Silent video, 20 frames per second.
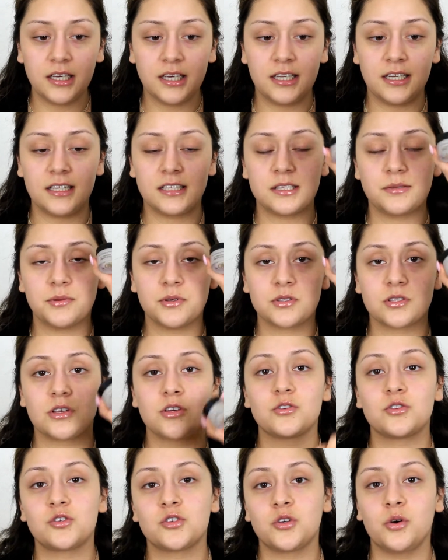and it smells
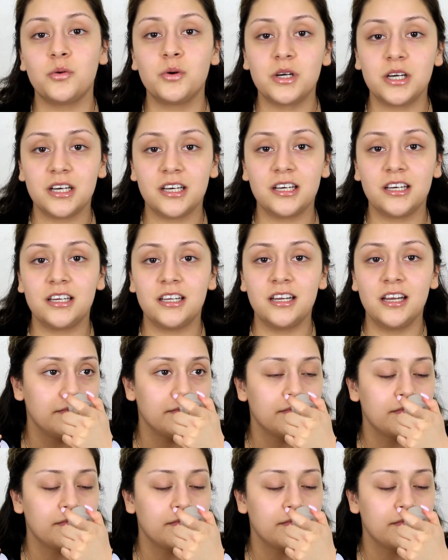so good.